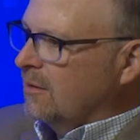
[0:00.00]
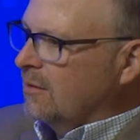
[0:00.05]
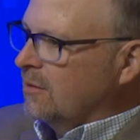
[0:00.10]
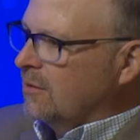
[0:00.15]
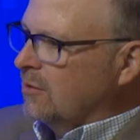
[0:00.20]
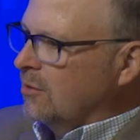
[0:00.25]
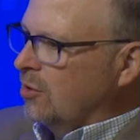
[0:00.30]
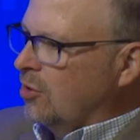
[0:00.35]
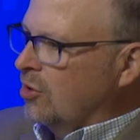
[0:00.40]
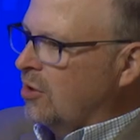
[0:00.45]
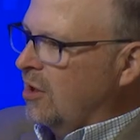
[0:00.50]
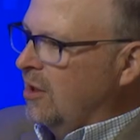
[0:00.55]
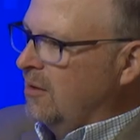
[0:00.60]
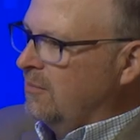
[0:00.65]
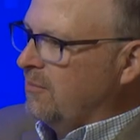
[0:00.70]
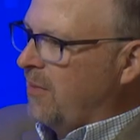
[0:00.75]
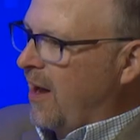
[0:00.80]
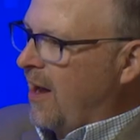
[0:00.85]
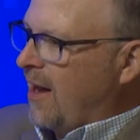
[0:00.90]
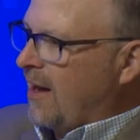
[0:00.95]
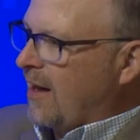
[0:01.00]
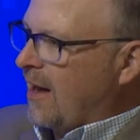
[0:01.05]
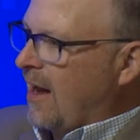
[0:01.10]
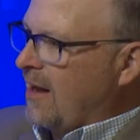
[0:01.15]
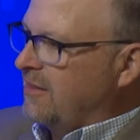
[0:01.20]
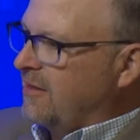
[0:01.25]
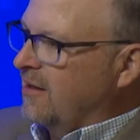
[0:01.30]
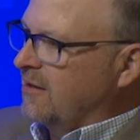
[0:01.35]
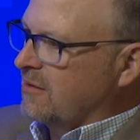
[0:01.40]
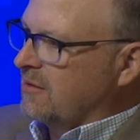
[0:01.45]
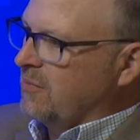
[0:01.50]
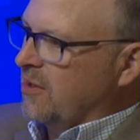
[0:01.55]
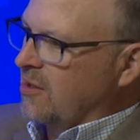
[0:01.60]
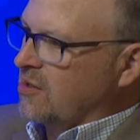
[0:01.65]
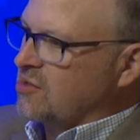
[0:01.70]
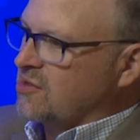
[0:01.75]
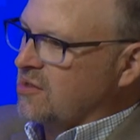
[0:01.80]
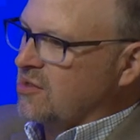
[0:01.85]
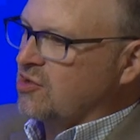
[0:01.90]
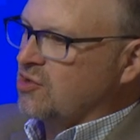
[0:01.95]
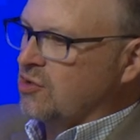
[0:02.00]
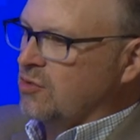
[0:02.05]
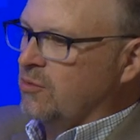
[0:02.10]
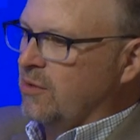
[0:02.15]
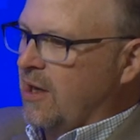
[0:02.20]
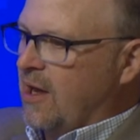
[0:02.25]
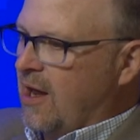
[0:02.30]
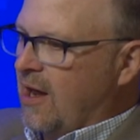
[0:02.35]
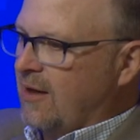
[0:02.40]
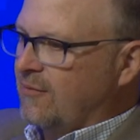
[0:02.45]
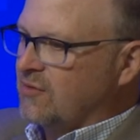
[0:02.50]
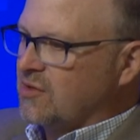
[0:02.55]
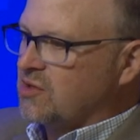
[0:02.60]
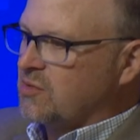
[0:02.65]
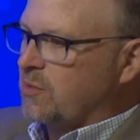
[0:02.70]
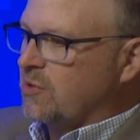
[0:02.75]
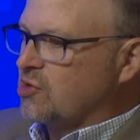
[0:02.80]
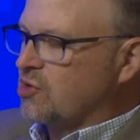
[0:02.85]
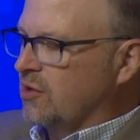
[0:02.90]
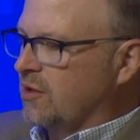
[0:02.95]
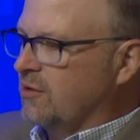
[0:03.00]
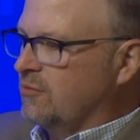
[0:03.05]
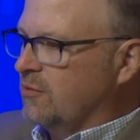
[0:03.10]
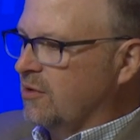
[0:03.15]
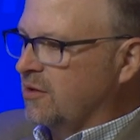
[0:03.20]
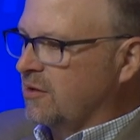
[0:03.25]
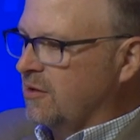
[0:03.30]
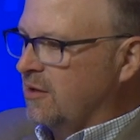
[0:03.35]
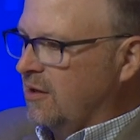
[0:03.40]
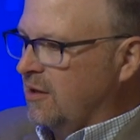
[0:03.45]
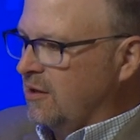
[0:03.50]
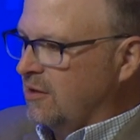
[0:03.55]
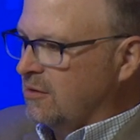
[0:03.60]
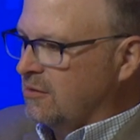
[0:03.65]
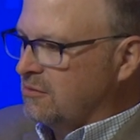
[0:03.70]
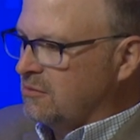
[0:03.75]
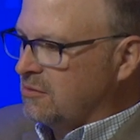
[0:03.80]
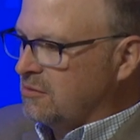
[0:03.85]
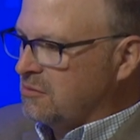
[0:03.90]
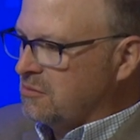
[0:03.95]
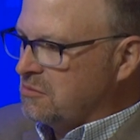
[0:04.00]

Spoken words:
Looking back, I think the biggest issue we have, especially with the